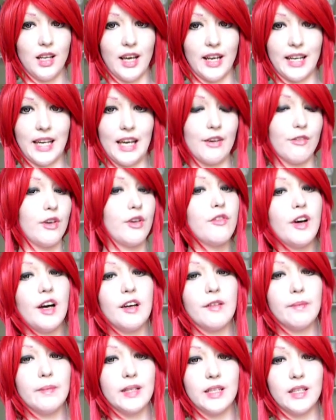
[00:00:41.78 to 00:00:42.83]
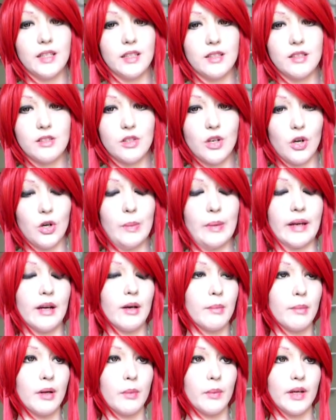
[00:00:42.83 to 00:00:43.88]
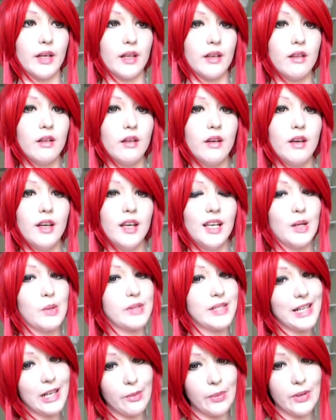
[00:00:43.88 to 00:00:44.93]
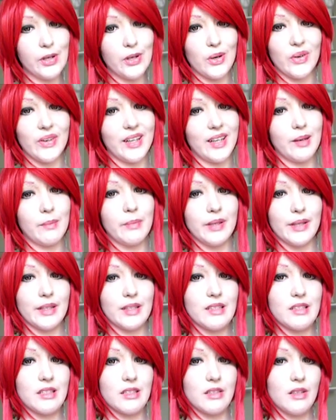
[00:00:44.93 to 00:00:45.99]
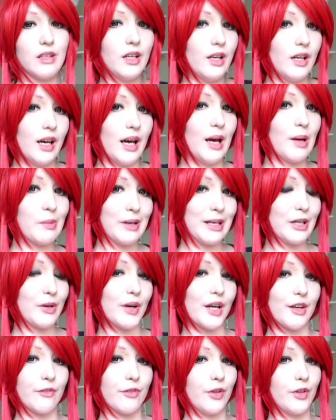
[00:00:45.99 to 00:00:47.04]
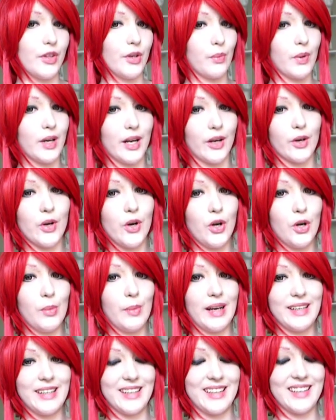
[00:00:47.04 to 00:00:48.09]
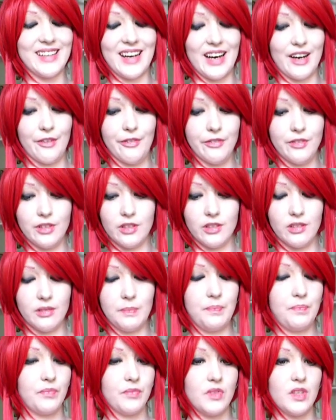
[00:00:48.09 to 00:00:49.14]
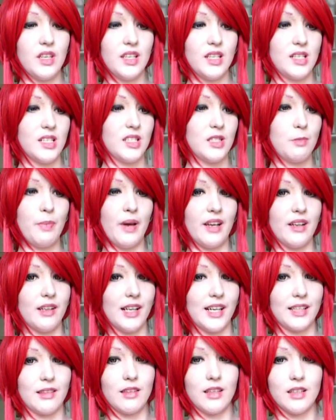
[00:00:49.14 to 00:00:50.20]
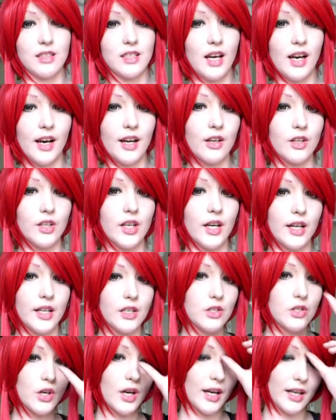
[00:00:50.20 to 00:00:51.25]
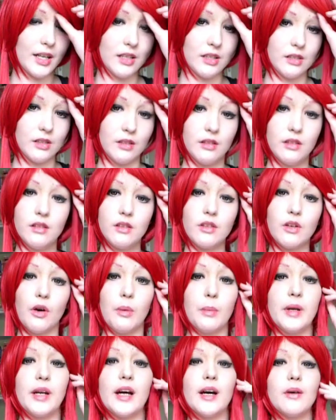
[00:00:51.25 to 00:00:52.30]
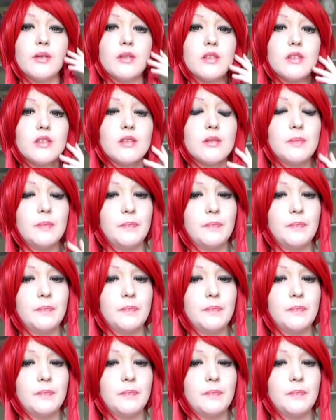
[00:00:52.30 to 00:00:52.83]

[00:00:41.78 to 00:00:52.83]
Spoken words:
like every 5 minutes combing out my wig. It was a little bit annoying, but I'm really grateful that when I got home I didn't have to spend like the entire night trying to comb it out.